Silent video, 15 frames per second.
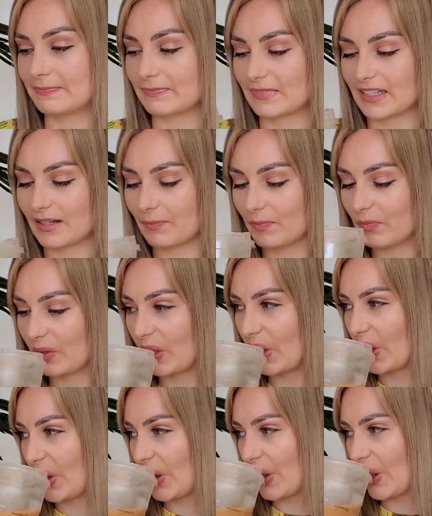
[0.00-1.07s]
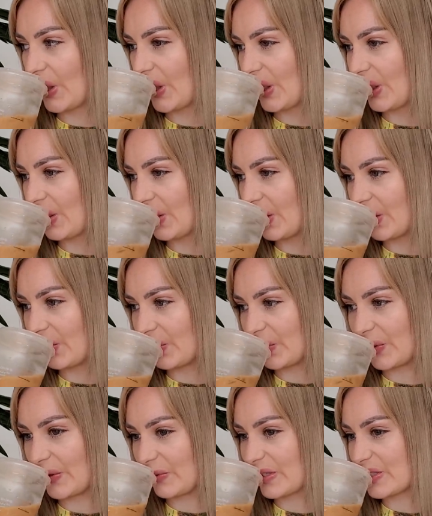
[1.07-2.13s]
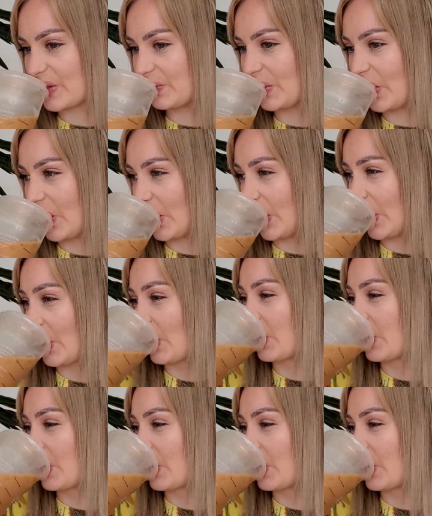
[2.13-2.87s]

Yeah. Wait, where's the poll?